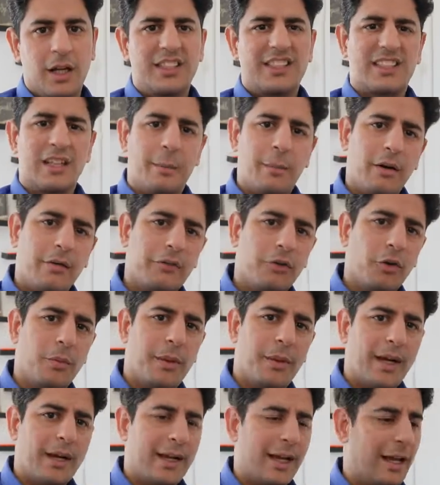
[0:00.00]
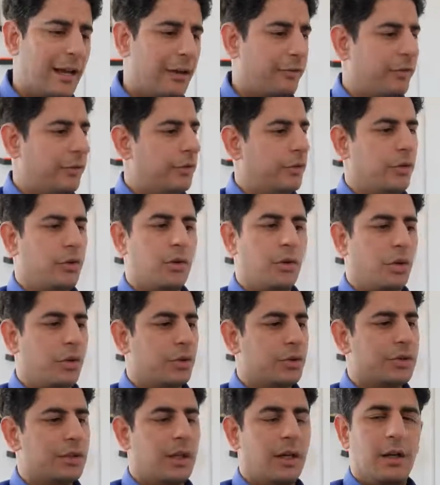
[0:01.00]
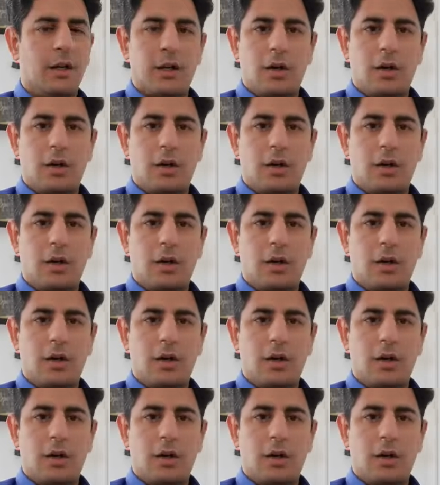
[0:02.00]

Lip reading: Some of you might have, you close,